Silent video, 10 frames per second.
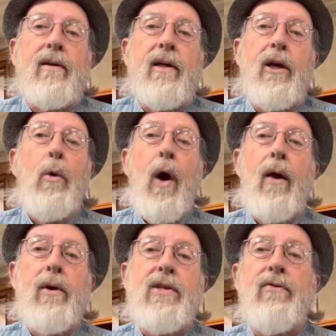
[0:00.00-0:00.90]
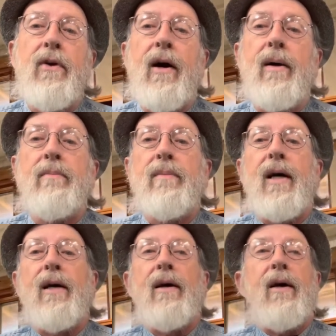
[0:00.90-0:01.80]
inquiries
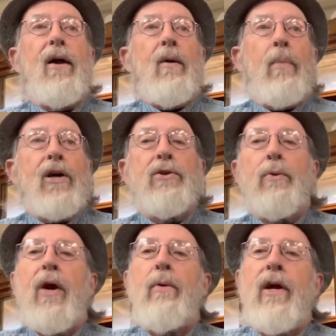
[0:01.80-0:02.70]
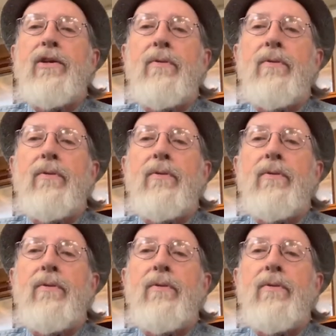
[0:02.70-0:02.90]
from Parks and Recreation